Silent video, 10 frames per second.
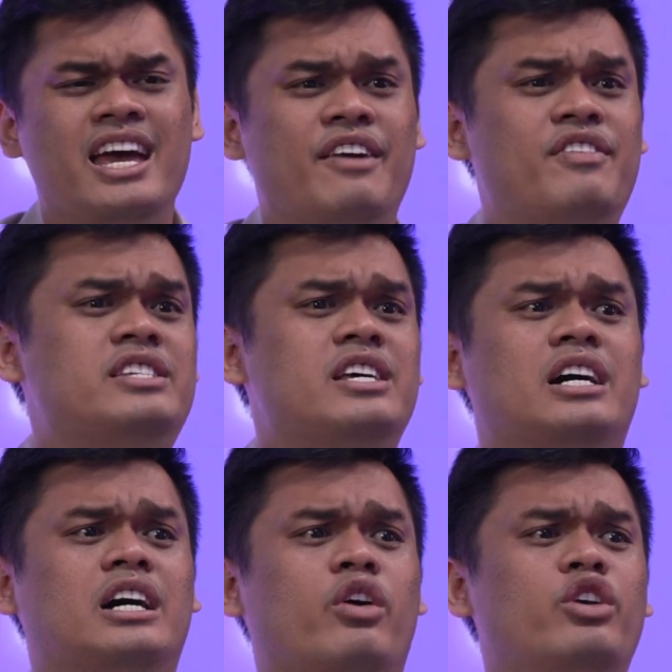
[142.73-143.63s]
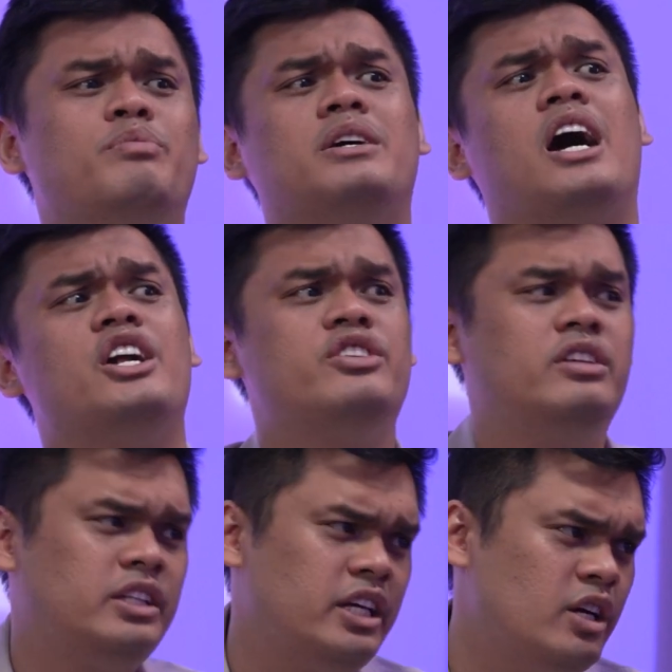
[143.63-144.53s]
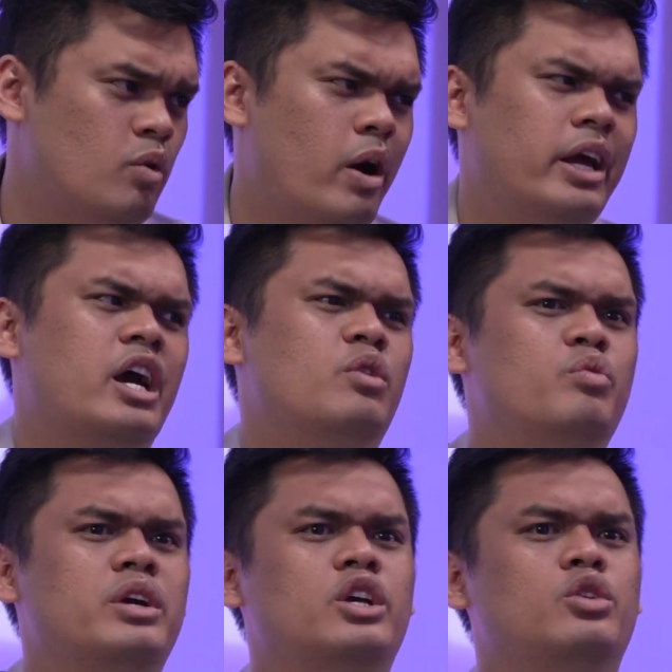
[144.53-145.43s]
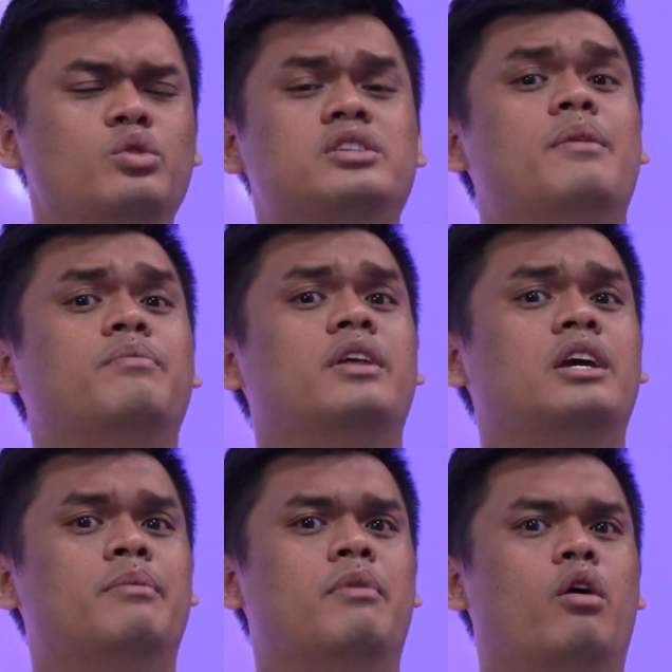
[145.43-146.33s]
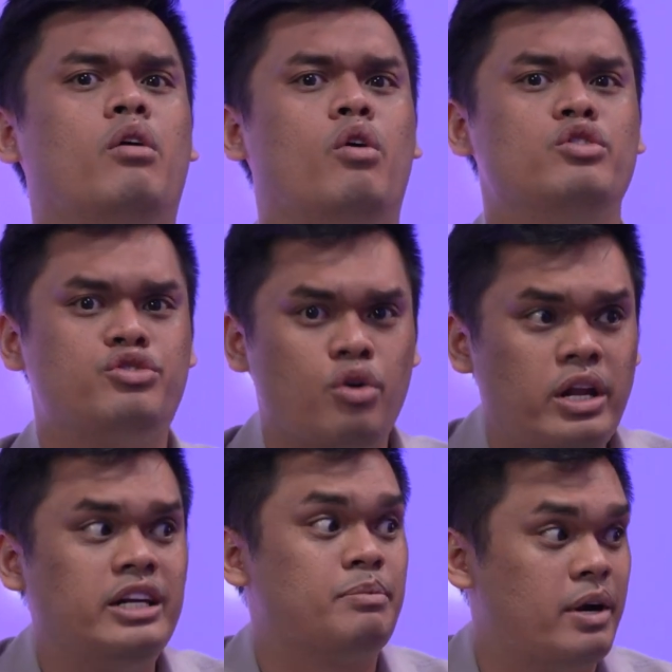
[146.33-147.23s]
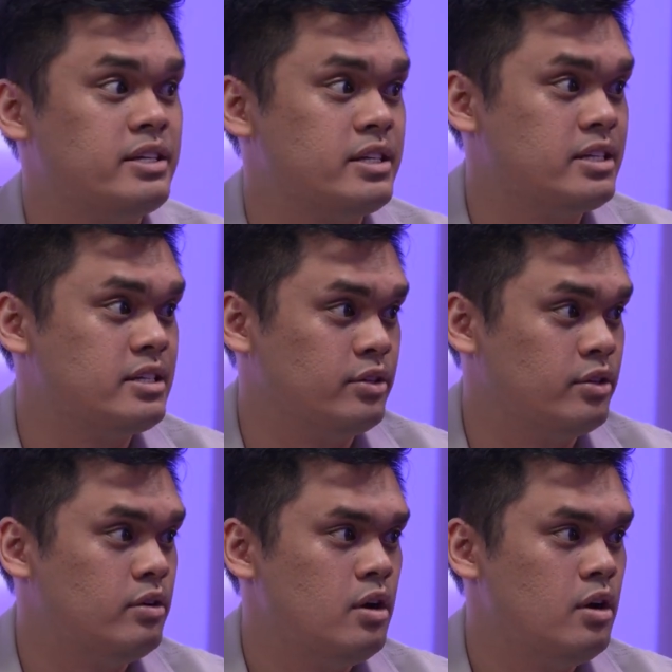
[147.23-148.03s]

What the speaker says: If it's going to be a cultural thing, why can't we do something about controlling the prices? You know?